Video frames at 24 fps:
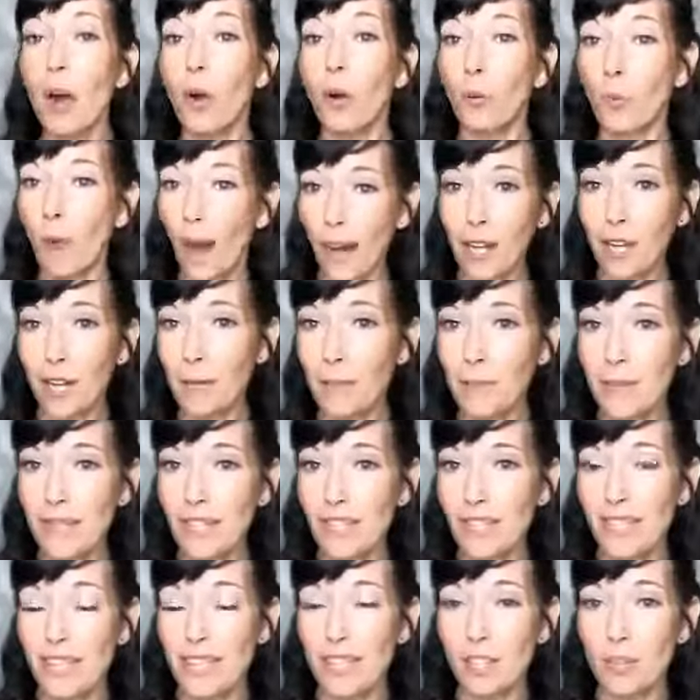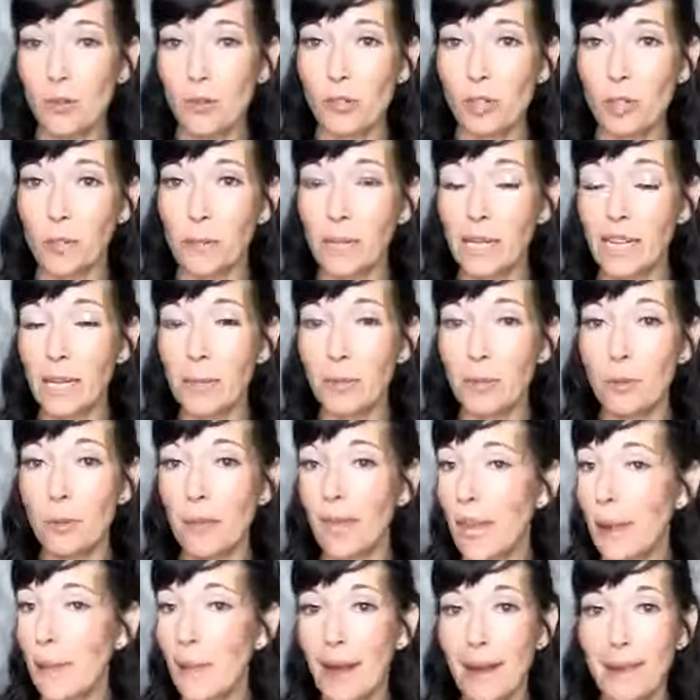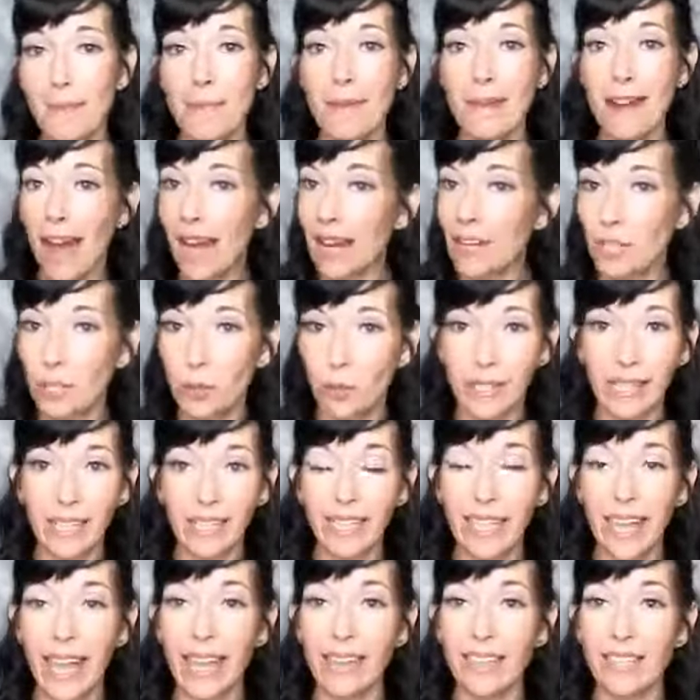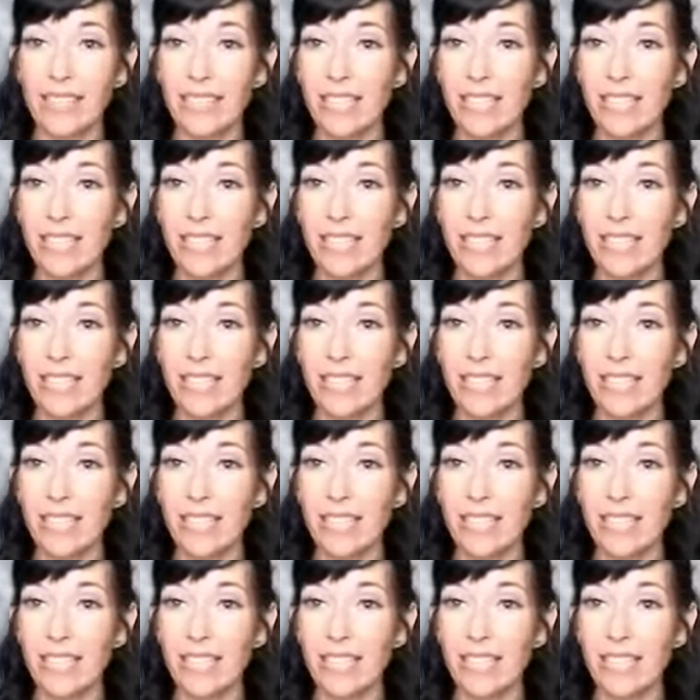Rock Your Business on Social Media Bootcamp. I am not doing it again.